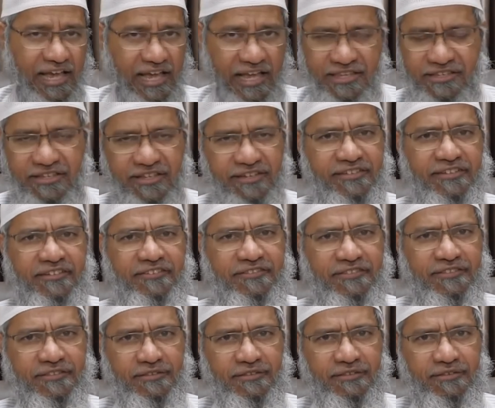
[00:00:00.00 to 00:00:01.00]

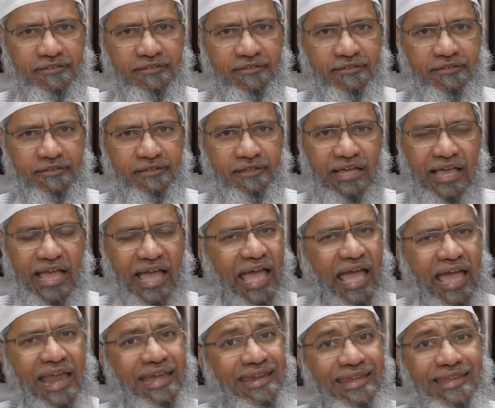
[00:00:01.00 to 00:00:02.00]
injustice
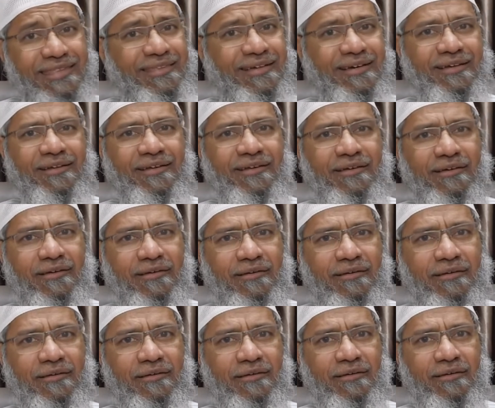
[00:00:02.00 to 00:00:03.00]
and neither
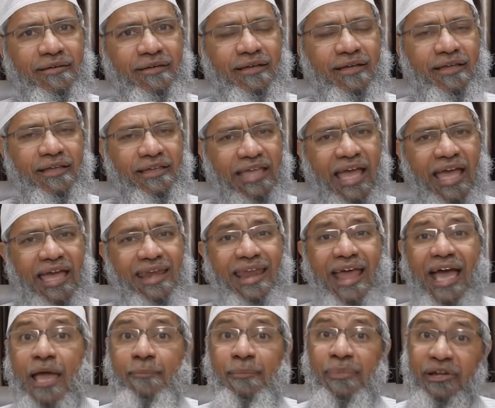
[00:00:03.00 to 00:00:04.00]

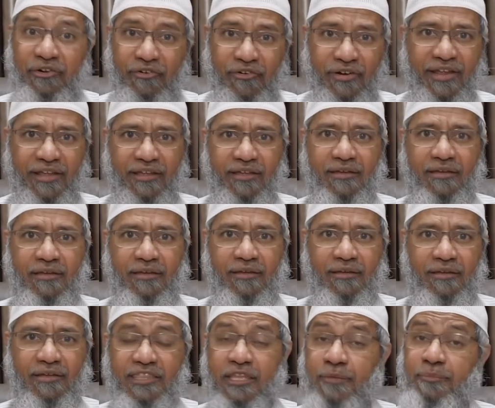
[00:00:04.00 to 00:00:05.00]
can I betray
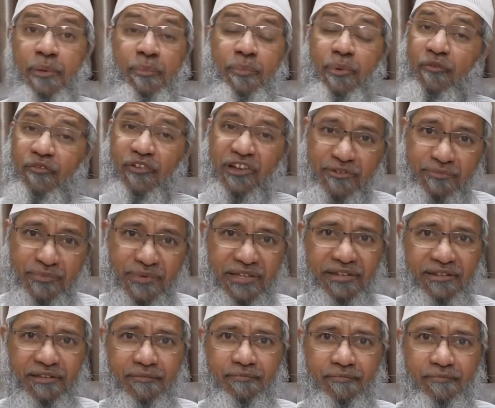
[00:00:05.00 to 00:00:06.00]
the people of Kashmir.